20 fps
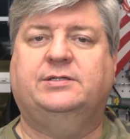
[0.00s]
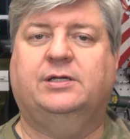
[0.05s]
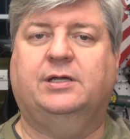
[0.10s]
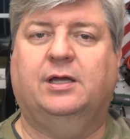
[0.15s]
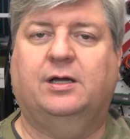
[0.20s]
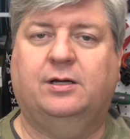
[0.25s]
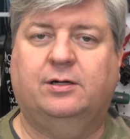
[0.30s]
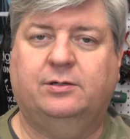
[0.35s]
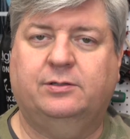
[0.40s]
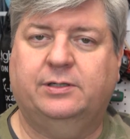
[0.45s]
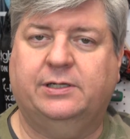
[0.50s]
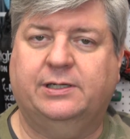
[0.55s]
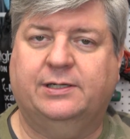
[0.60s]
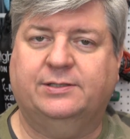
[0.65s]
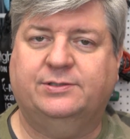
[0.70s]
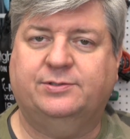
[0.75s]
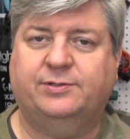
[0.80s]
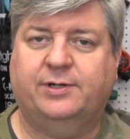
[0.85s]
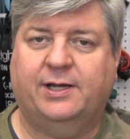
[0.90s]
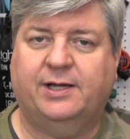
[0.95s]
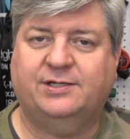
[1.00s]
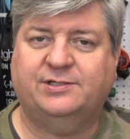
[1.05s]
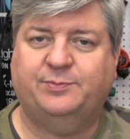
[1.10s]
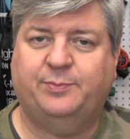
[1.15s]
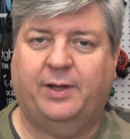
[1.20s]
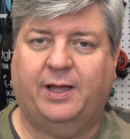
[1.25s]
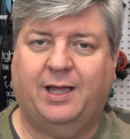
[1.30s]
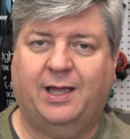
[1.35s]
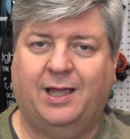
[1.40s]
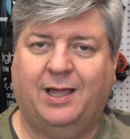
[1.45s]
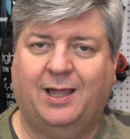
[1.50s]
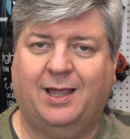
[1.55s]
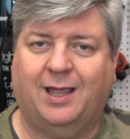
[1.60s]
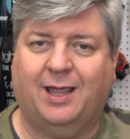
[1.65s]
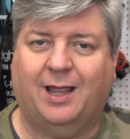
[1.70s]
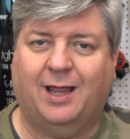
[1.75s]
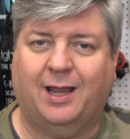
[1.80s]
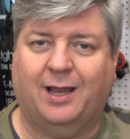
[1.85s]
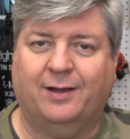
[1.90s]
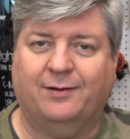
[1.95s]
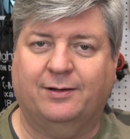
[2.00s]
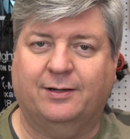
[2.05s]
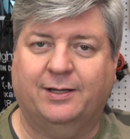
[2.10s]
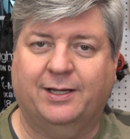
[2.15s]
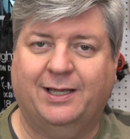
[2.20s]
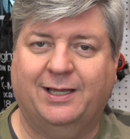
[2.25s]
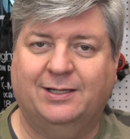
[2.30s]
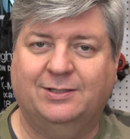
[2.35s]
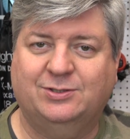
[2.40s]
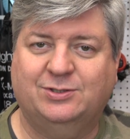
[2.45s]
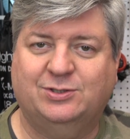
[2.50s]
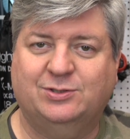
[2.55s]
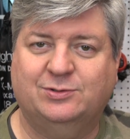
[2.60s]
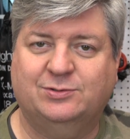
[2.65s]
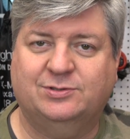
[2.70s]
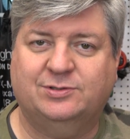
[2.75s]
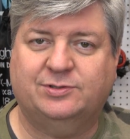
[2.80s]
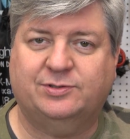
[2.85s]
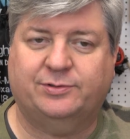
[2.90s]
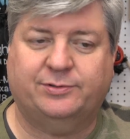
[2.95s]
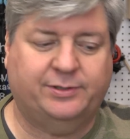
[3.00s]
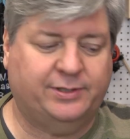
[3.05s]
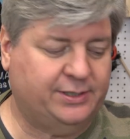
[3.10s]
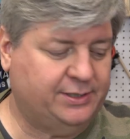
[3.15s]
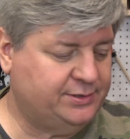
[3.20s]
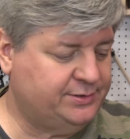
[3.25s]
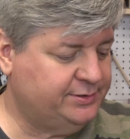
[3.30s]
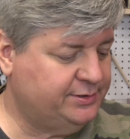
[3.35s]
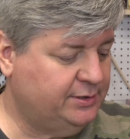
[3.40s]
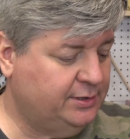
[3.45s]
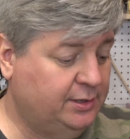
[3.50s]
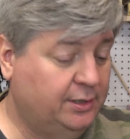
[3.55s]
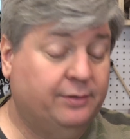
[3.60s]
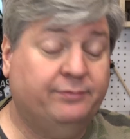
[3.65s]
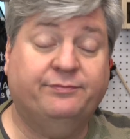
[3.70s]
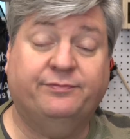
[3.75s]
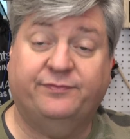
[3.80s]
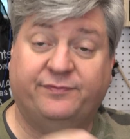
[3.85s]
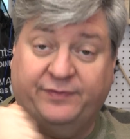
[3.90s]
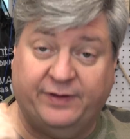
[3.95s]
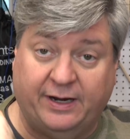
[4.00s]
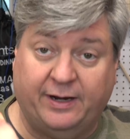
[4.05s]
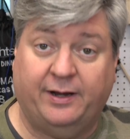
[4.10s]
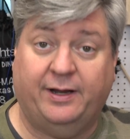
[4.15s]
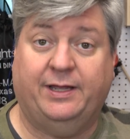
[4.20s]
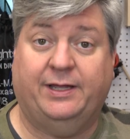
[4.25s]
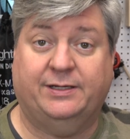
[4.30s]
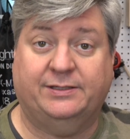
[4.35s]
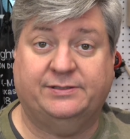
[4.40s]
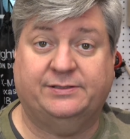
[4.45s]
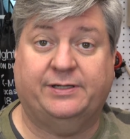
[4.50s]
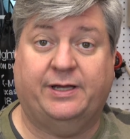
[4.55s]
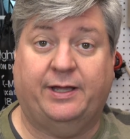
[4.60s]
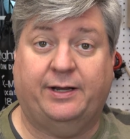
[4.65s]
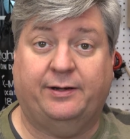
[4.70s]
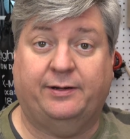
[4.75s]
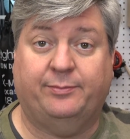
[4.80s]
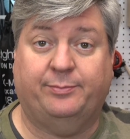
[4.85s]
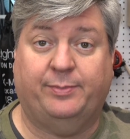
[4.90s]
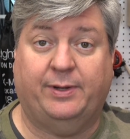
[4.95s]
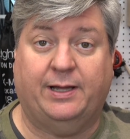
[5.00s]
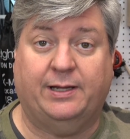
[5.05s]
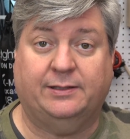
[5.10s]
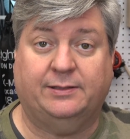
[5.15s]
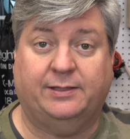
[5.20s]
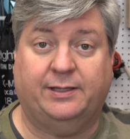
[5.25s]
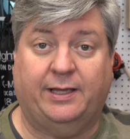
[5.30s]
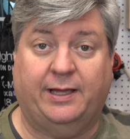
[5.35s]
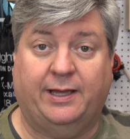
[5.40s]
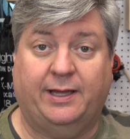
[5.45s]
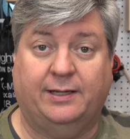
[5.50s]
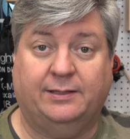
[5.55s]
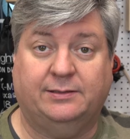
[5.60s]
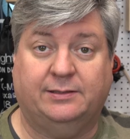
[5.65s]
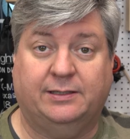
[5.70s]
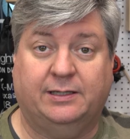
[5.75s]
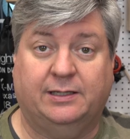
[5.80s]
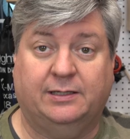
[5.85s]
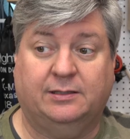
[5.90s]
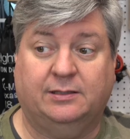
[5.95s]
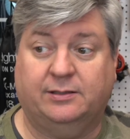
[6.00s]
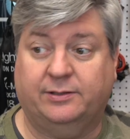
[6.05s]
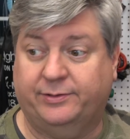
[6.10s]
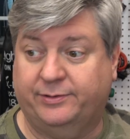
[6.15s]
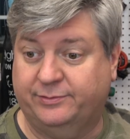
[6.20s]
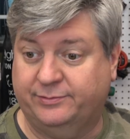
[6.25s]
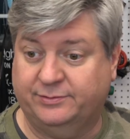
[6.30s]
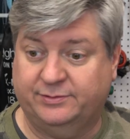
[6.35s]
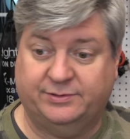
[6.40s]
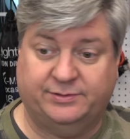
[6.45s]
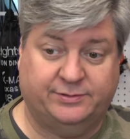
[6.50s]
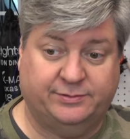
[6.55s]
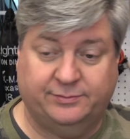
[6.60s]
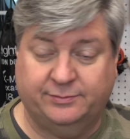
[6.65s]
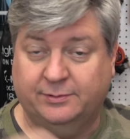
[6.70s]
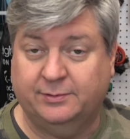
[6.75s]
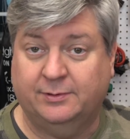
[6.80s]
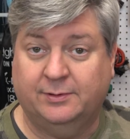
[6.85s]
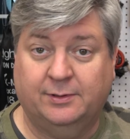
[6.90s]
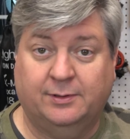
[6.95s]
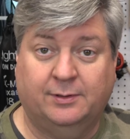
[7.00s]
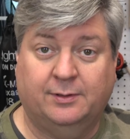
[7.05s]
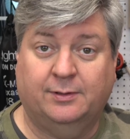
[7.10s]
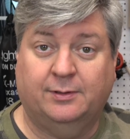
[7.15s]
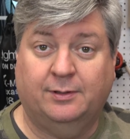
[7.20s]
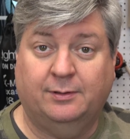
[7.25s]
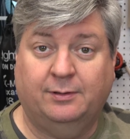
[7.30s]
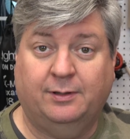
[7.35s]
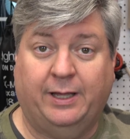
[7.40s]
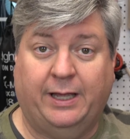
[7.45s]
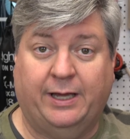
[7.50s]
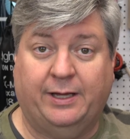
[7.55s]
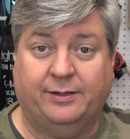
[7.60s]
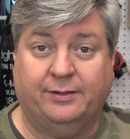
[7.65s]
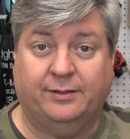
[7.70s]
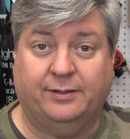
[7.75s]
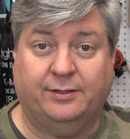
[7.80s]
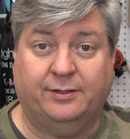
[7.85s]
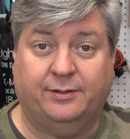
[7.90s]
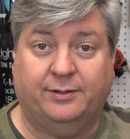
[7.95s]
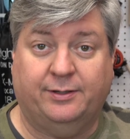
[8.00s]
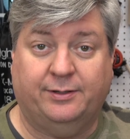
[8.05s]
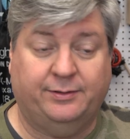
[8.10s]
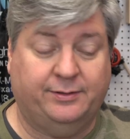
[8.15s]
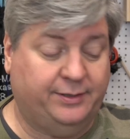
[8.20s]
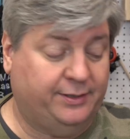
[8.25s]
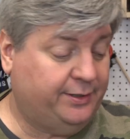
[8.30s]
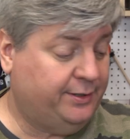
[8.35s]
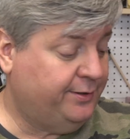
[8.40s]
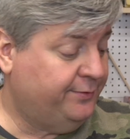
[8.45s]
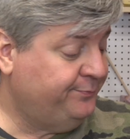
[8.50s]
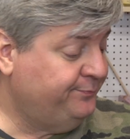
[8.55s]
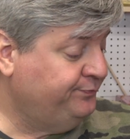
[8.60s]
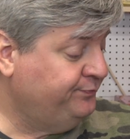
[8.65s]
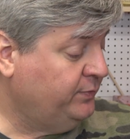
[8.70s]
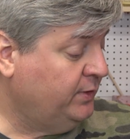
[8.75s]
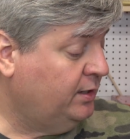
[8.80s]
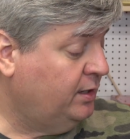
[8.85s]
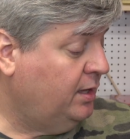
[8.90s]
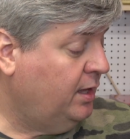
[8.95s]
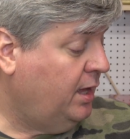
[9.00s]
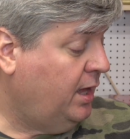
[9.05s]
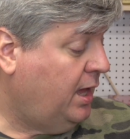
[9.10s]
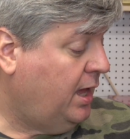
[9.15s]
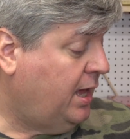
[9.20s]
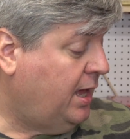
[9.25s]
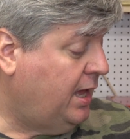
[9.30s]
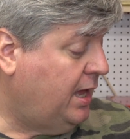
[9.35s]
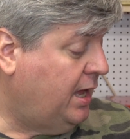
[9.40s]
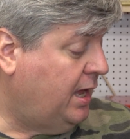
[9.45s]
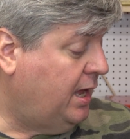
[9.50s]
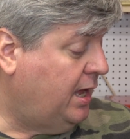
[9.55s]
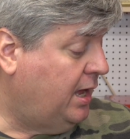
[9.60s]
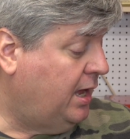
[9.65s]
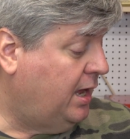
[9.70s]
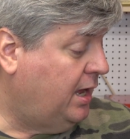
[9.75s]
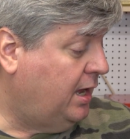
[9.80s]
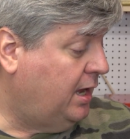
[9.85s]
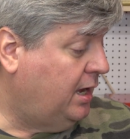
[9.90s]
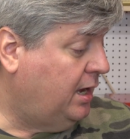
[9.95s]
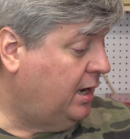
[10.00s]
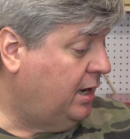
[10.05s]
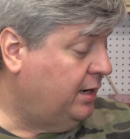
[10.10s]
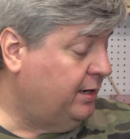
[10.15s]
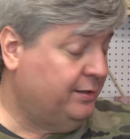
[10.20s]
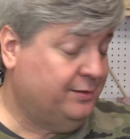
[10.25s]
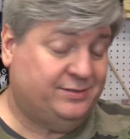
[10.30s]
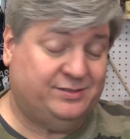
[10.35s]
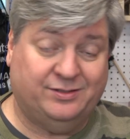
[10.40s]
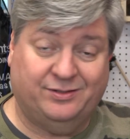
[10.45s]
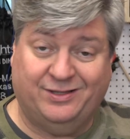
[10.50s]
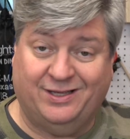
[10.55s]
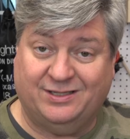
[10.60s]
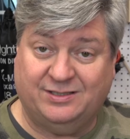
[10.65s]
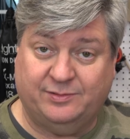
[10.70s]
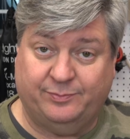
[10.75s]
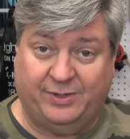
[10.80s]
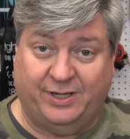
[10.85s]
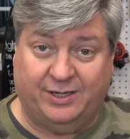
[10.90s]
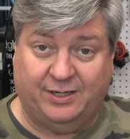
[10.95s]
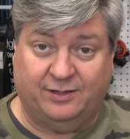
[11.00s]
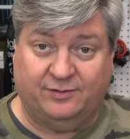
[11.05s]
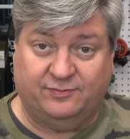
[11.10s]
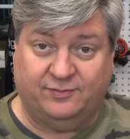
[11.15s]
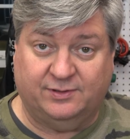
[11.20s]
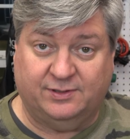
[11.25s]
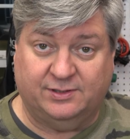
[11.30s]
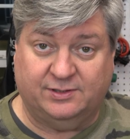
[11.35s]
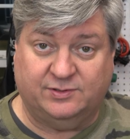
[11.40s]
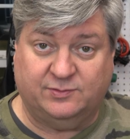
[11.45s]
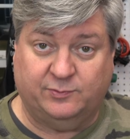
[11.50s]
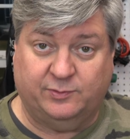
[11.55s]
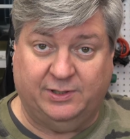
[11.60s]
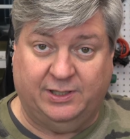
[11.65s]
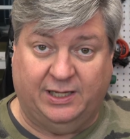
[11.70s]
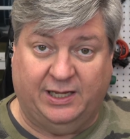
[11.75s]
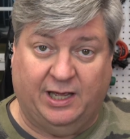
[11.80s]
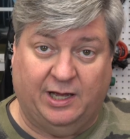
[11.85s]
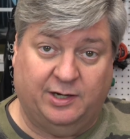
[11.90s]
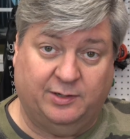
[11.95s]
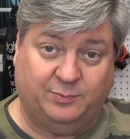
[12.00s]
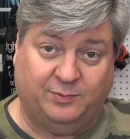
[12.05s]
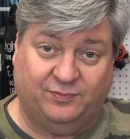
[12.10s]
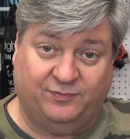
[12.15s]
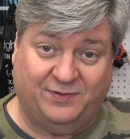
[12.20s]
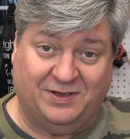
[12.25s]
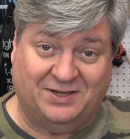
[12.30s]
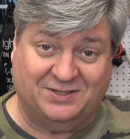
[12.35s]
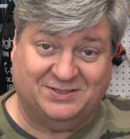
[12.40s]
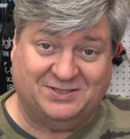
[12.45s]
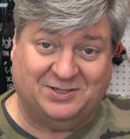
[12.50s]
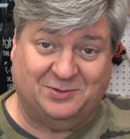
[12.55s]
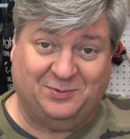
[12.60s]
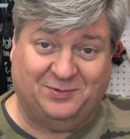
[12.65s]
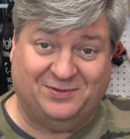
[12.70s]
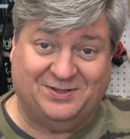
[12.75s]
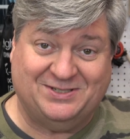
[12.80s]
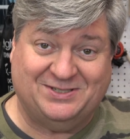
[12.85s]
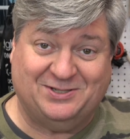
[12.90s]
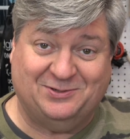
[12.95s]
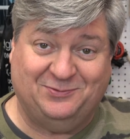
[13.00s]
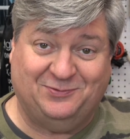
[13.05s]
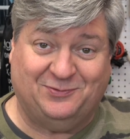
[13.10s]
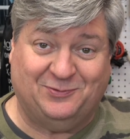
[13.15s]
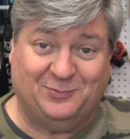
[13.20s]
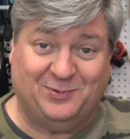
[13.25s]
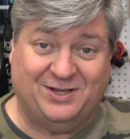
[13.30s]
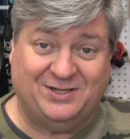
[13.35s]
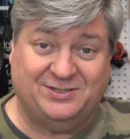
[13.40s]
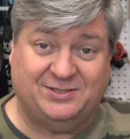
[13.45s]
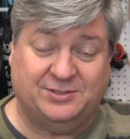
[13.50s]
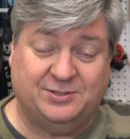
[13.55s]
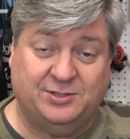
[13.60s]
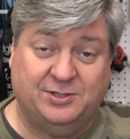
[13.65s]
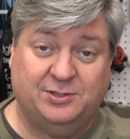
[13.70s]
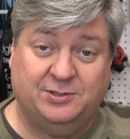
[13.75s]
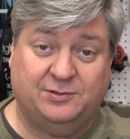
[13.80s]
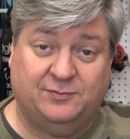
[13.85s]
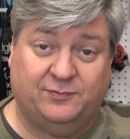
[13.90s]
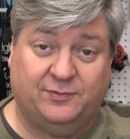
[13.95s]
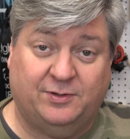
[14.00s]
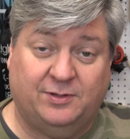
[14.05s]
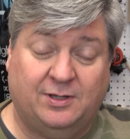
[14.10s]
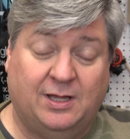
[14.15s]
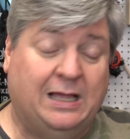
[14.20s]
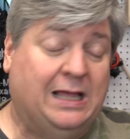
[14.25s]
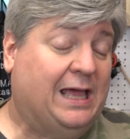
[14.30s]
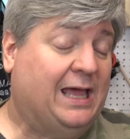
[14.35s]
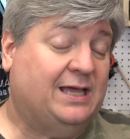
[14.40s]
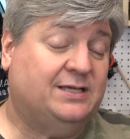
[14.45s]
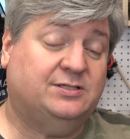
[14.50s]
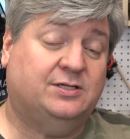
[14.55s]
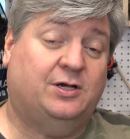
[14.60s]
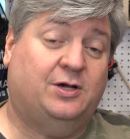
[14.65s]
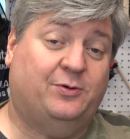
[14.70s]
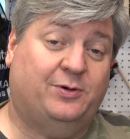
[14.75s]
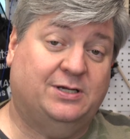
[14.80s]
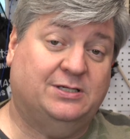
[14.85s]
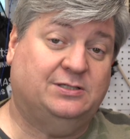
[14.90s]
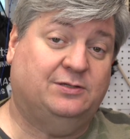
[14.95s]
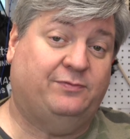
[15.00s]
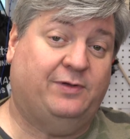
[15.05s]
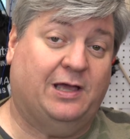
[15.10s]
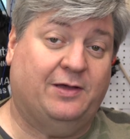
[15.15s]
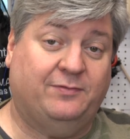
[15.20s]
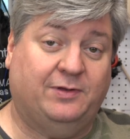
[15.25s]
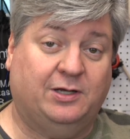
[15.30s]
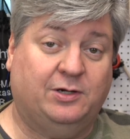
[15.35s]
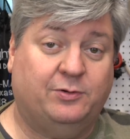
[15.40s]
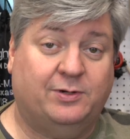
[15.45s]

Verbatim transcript: to go in a trash bag and into storage. Very excited about that, to get those out of the yard there. And so that's about it for this week. I hope you found some of this information useful. As always, if you have any